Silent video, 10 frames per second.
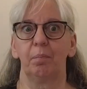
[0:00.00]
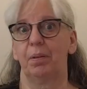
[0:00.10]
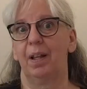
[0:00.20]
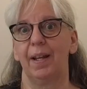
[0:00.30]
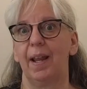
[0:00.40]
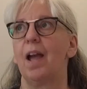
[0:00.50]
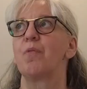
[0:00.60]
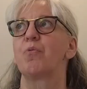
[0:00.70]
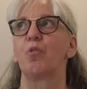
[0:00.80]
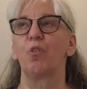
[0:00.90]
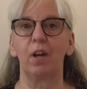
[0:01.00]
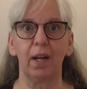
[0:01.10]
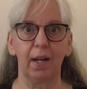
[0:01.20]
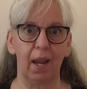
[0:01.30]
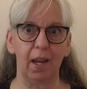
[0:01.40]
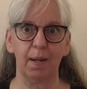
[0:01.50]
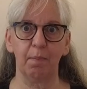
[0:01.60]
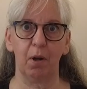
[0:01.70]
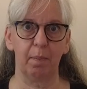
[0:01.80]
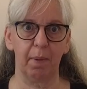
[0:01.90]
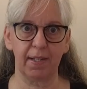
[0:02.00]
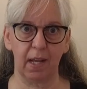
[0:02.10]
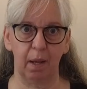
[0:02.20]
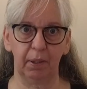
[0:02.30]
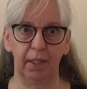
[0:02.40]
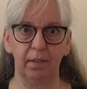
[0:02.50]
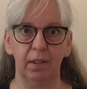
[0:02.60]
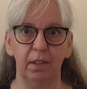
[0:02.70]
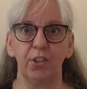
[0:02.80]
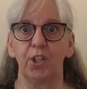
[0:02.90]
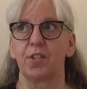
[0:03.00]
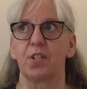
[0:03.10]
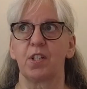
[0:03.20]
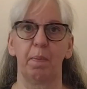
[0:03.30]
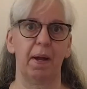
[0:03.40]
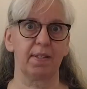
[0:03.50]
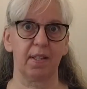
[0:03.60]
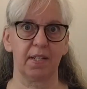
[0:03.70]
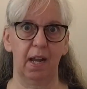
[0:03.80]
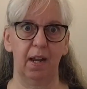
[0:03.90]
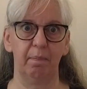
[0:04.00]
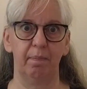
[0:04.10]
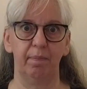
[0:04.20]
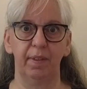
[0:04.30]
playing every game on my tablet just to pass the time.